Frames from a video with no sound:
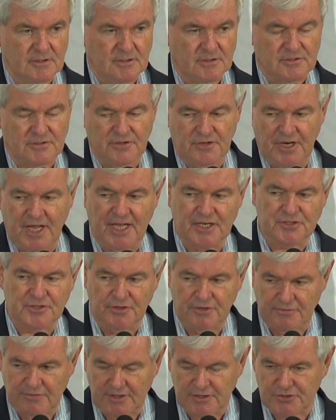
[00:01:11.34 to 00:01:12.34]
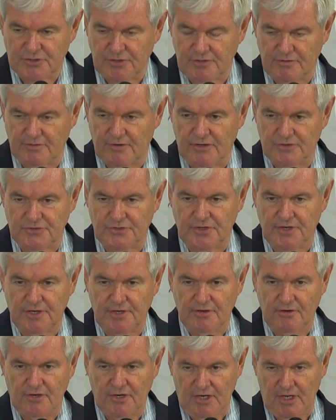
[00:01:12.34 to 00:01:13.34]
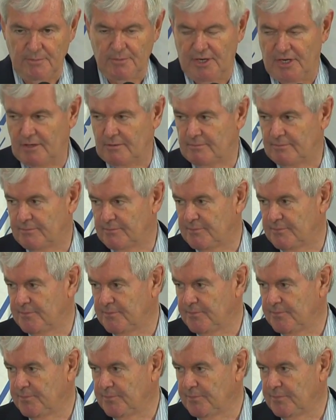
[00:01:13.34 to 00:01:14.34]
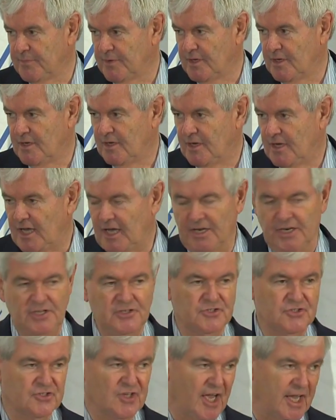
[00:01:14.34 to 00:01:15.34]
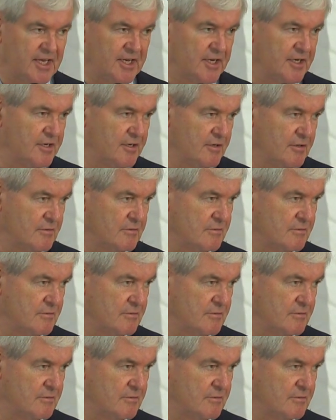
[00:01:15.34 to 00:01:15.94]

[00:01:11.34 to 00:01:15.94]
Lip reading: to the National Defense University on Libya, and he cited